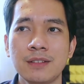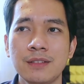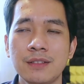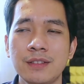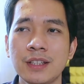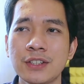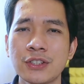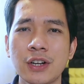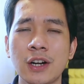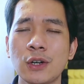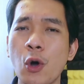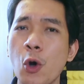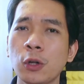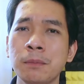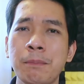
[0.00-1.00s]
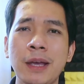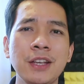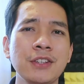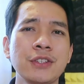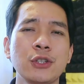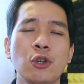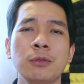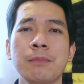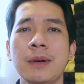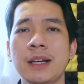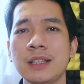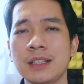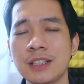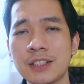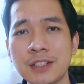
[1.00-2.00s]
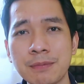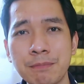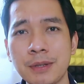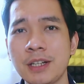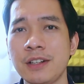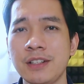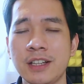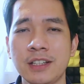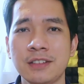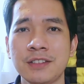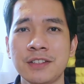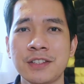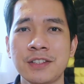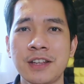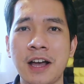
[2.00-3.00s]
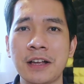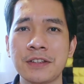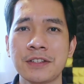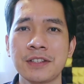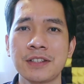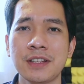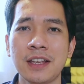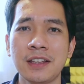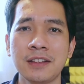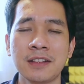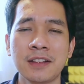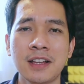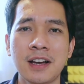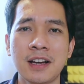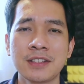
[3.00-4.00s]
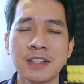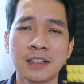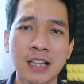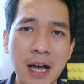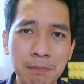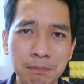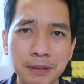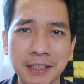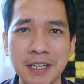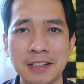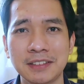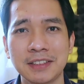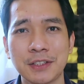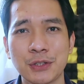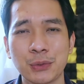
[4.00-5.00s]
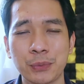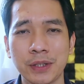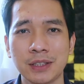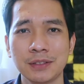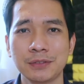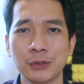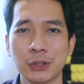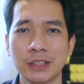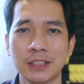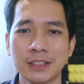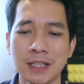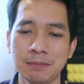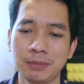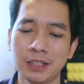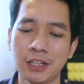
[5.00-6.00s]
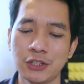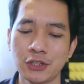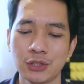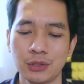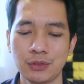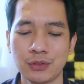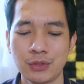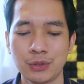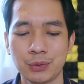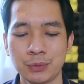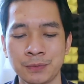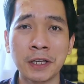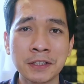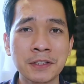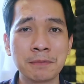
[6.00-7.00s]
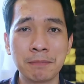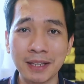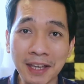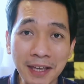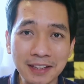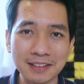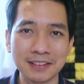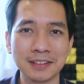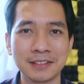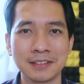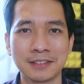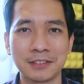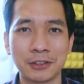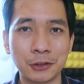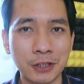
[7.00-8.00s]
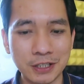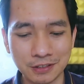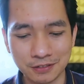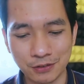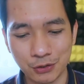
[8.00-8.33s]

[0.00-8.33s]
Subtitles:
these are all based on my experience as an applicant as well for this application. So let's begin. All right.